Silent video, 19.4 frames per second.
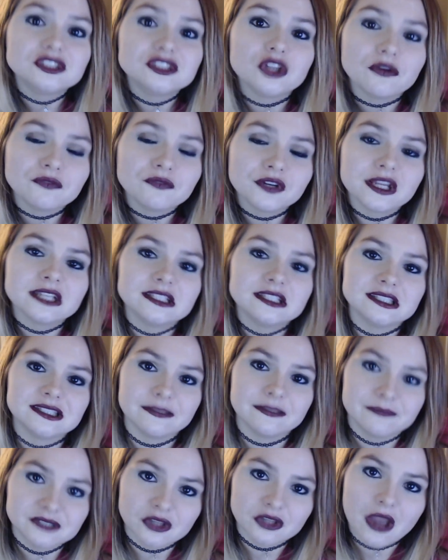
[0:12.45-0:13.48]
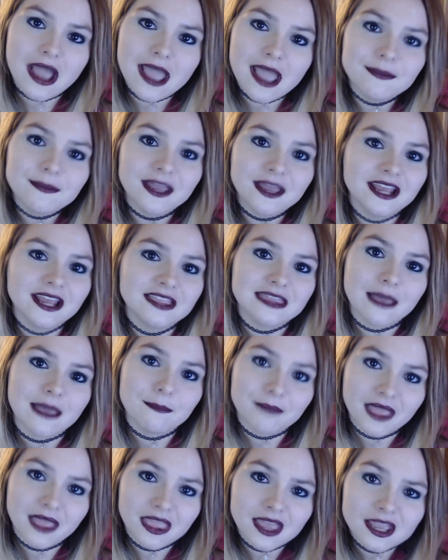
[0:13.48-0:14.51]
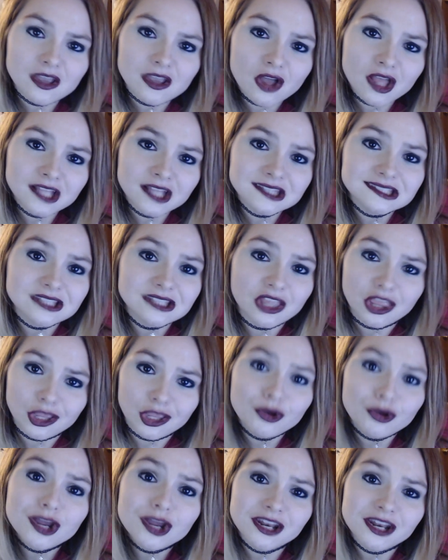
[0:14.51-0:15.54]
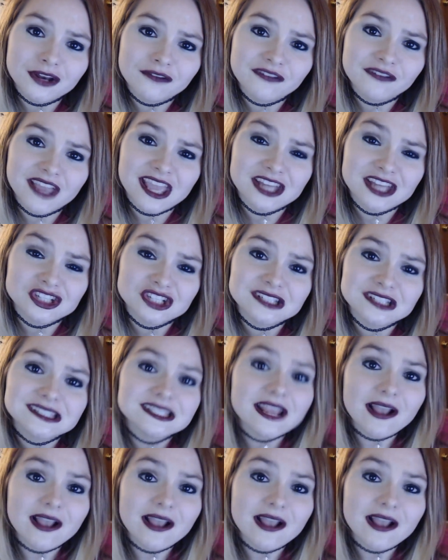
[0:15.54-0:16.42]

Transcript: don't forget to subscribe and hit that bell icon so that you get notifications